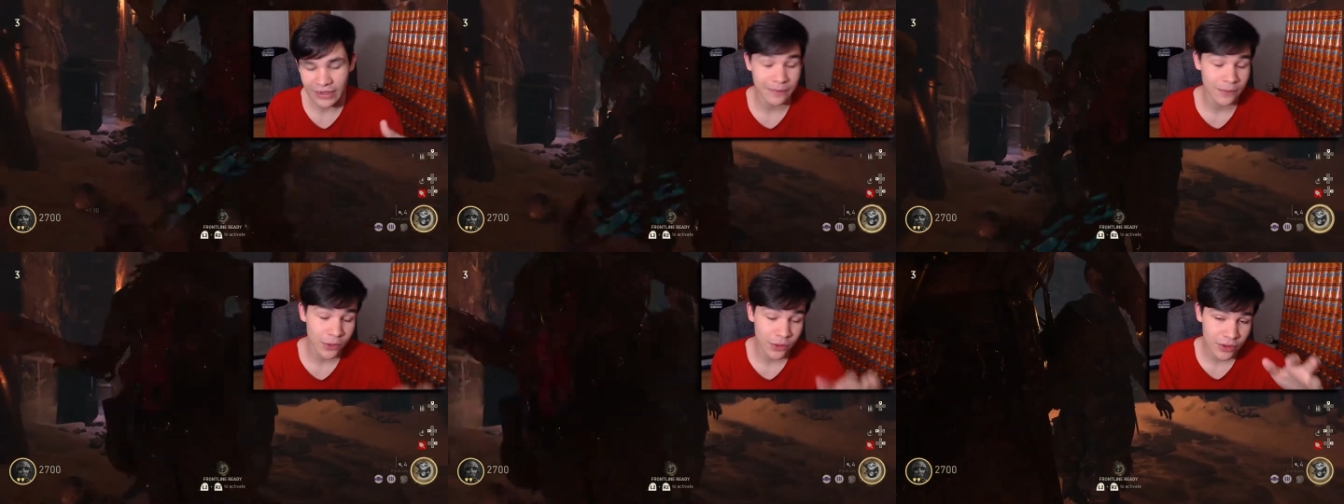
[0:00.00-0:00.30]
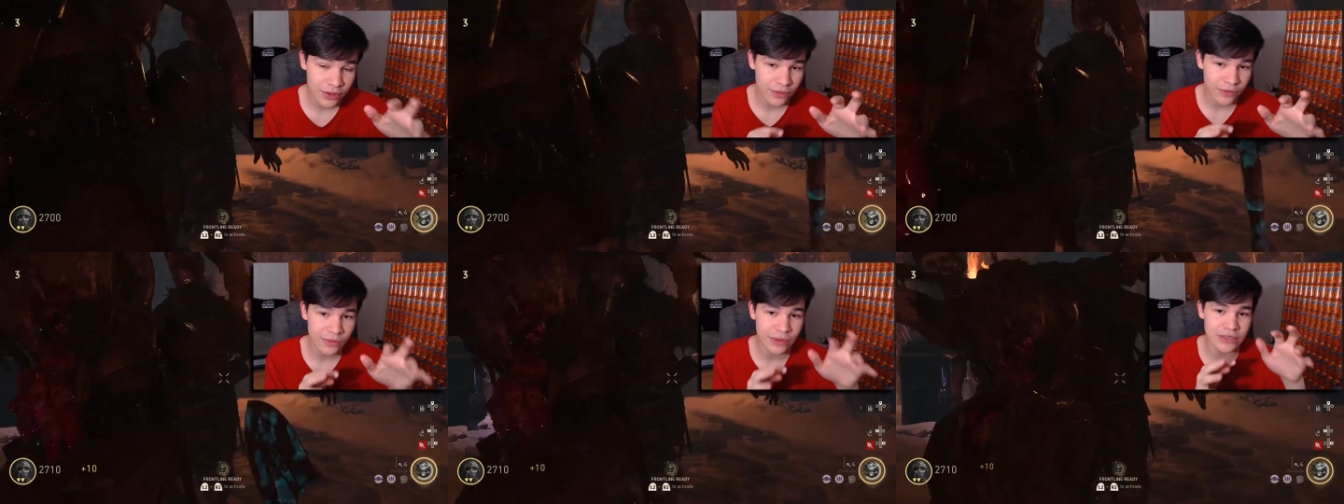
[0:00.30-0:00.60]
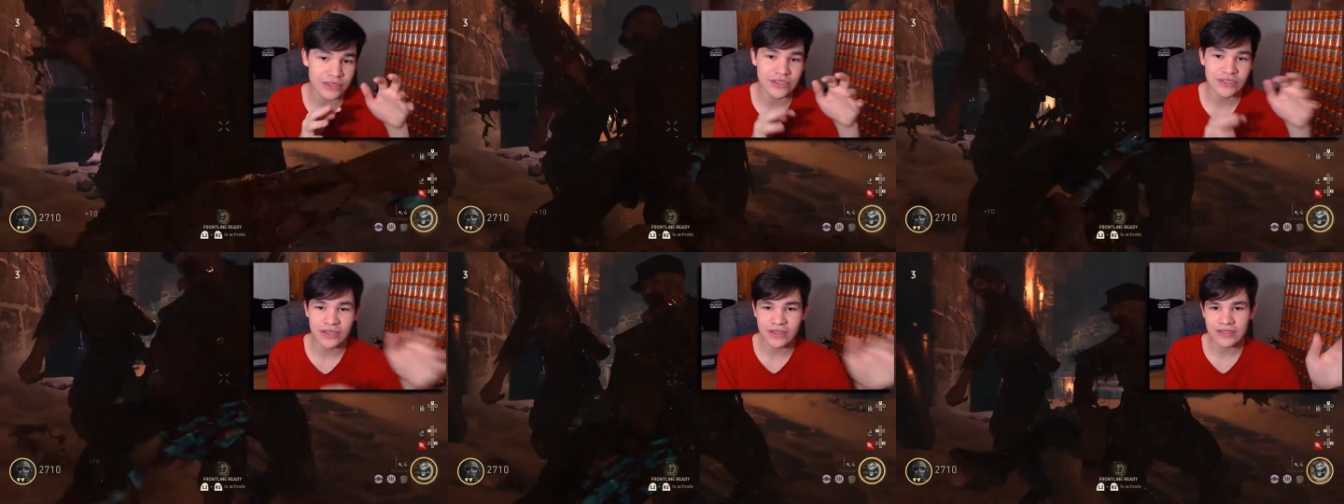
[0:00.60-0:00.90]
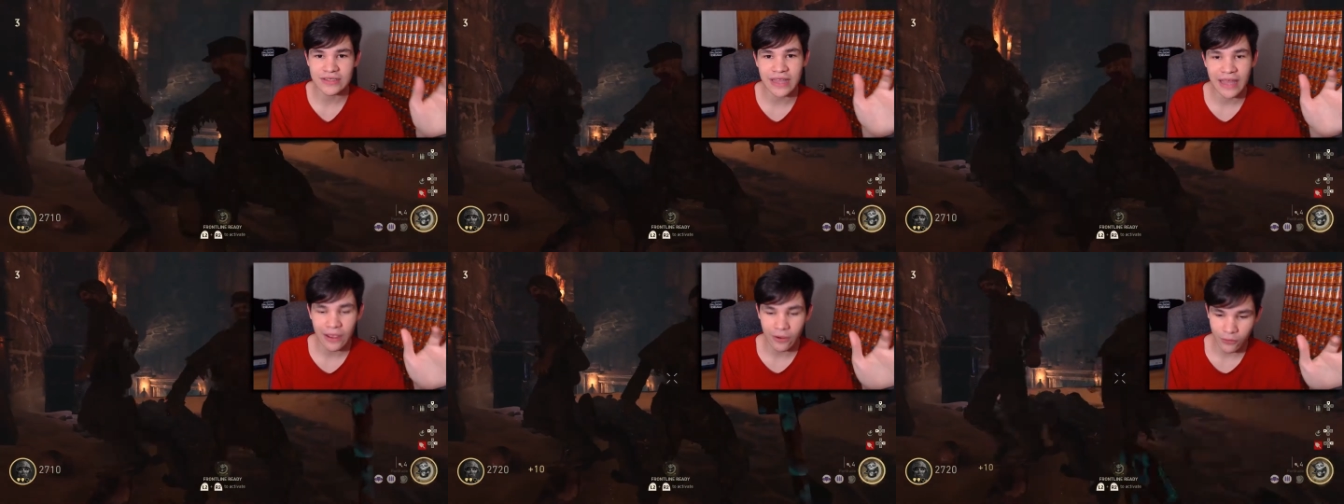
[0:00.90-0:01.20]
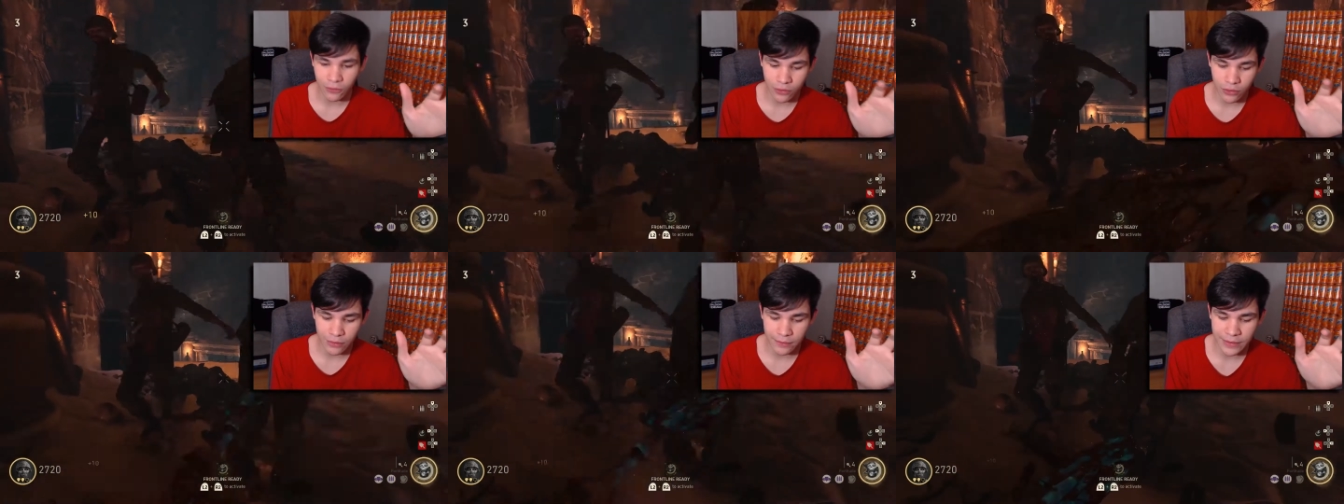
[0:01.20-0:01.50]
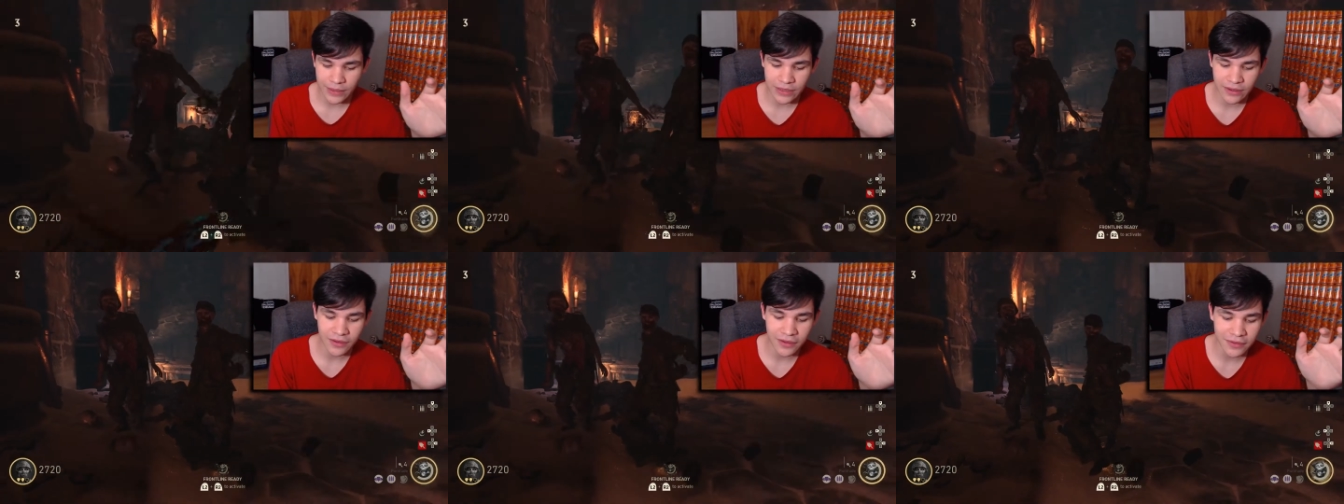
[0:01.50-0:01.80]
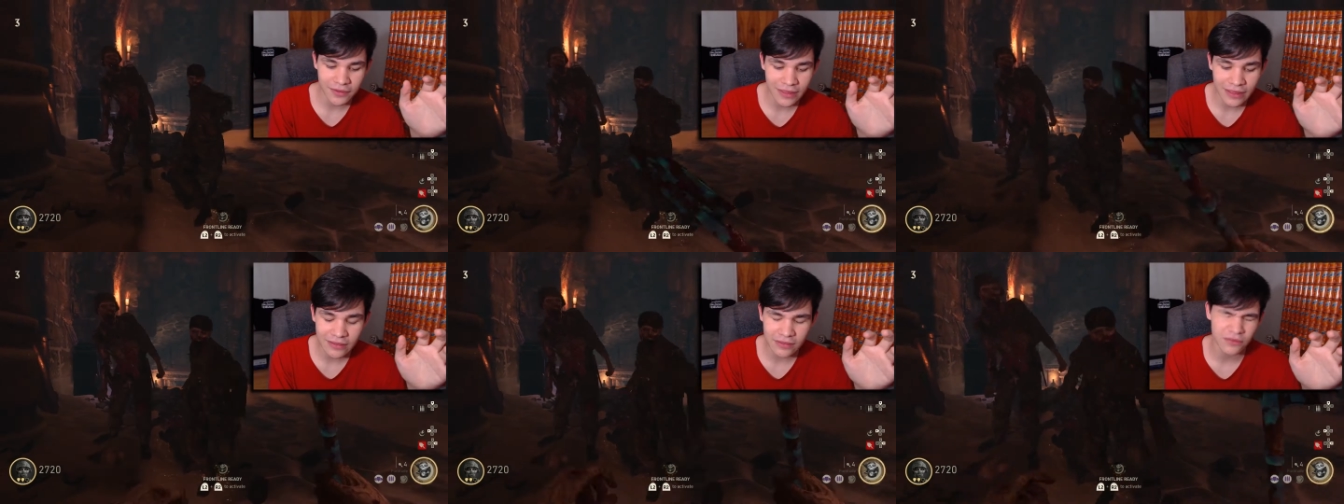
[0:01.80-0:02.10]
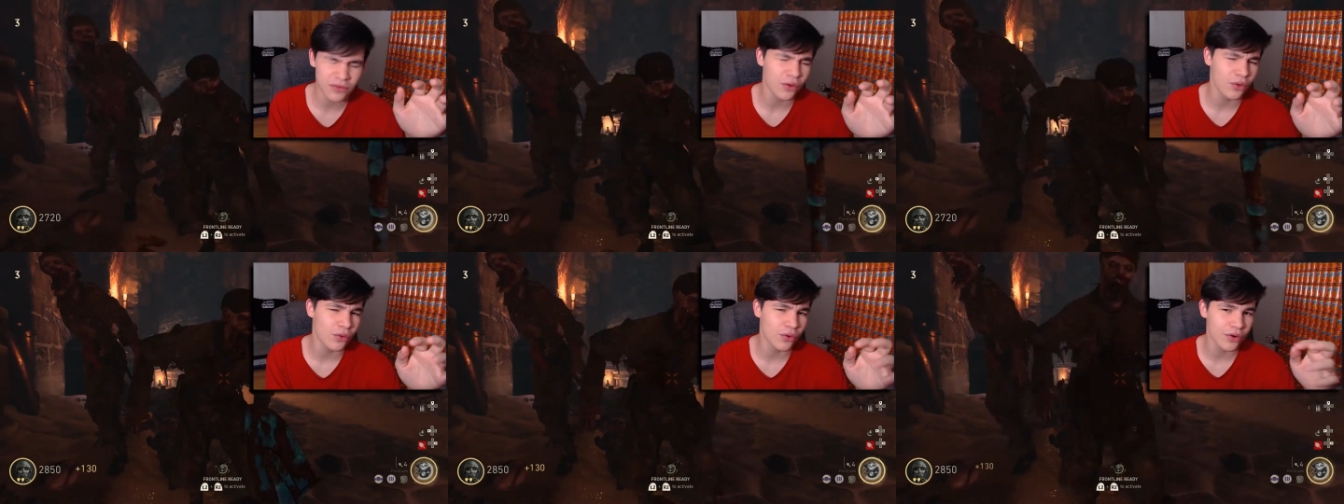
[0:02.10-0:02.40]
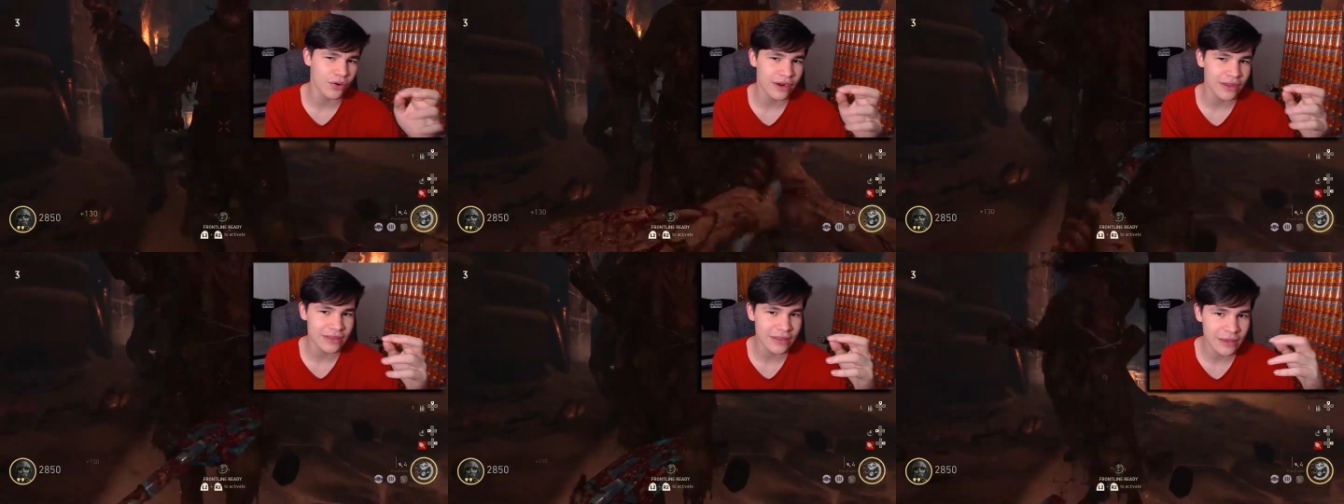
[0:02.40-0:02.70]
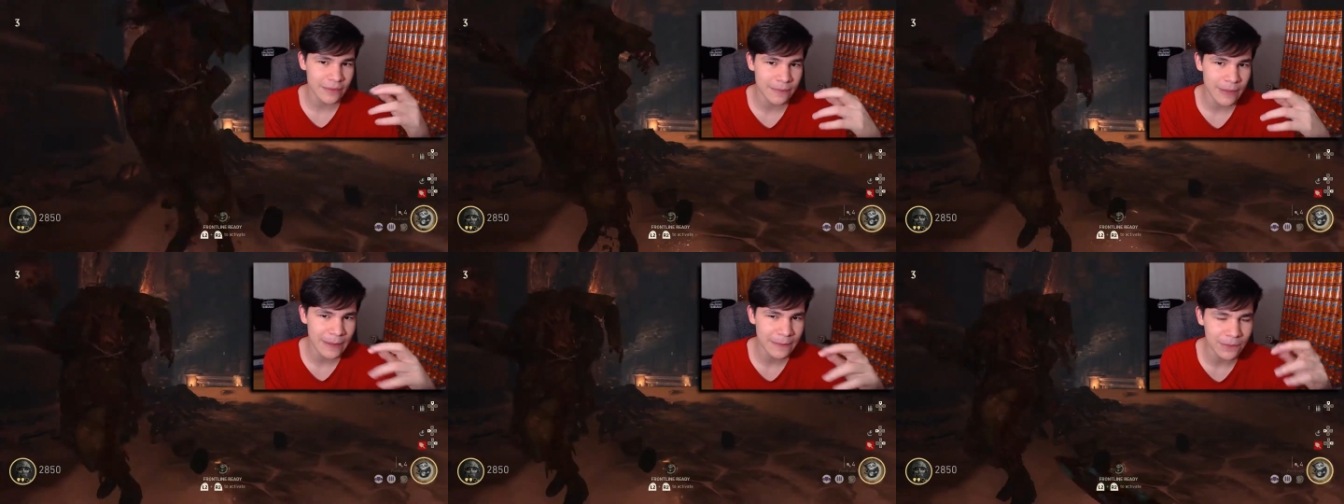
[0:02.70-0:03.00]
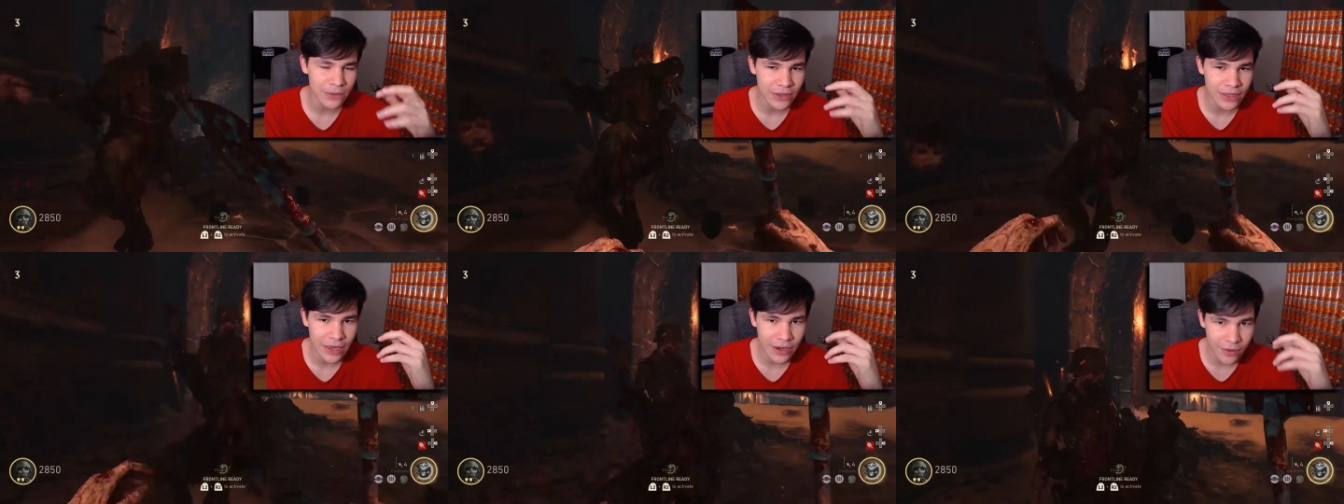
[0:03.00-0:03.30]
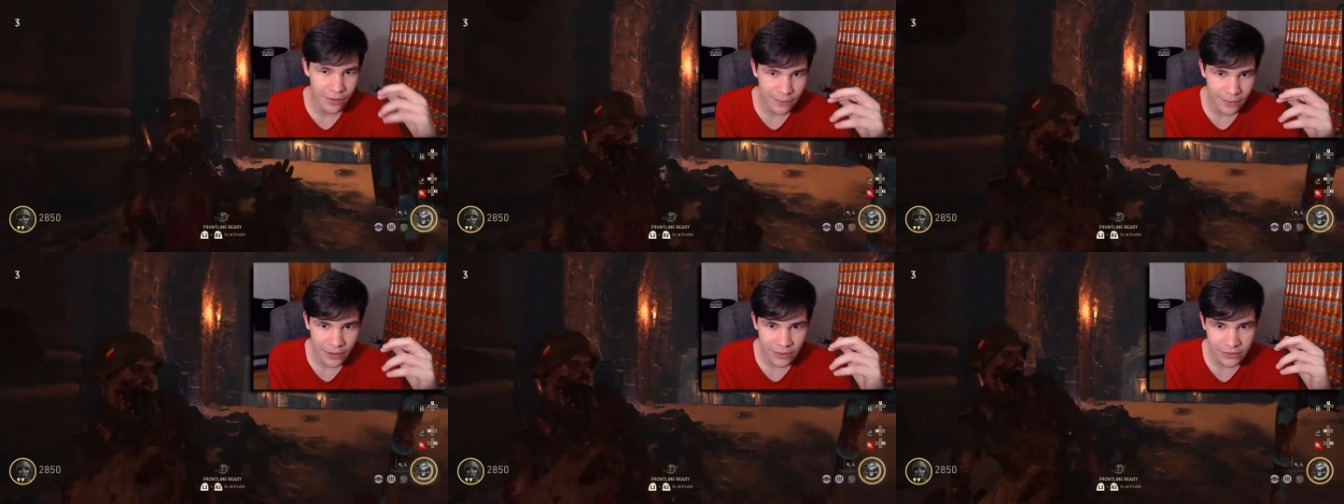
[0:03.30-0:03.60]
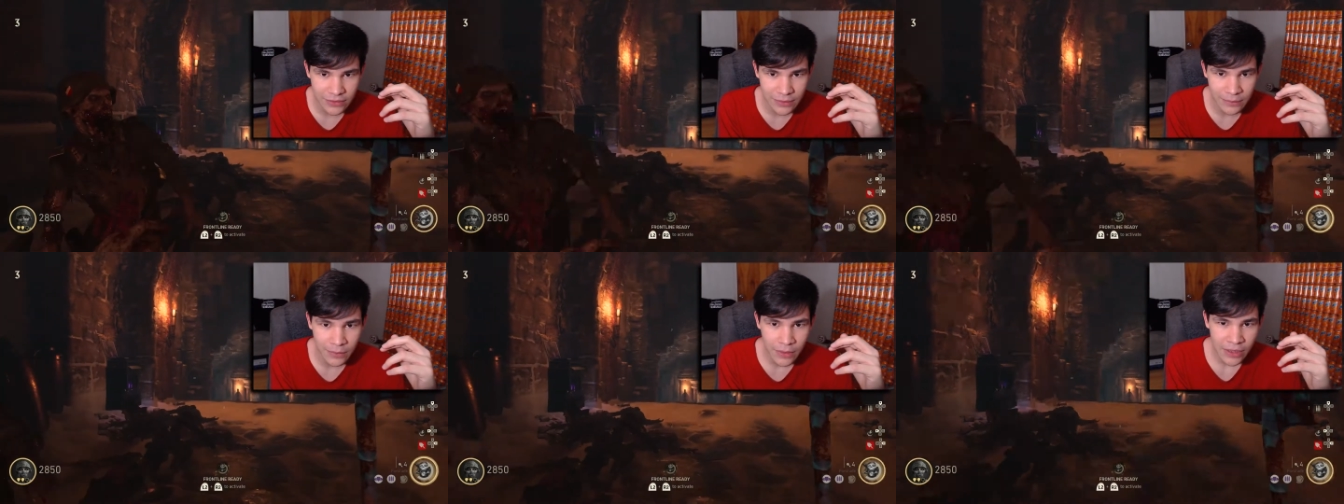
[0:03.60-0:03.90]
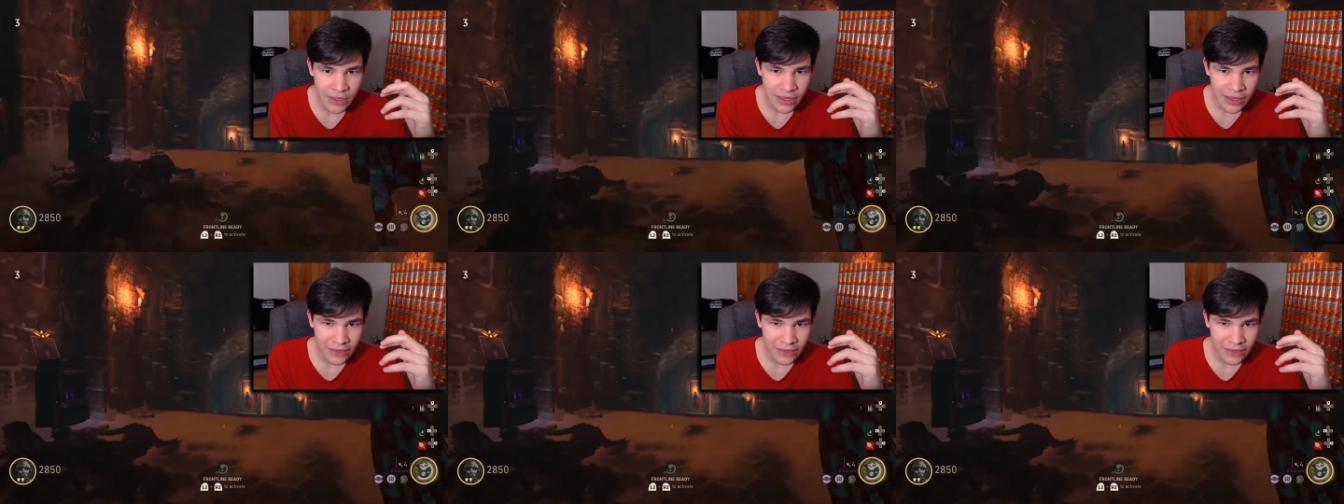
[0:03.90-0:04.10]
I'm going to do it in just that order because that's the order I think people care about them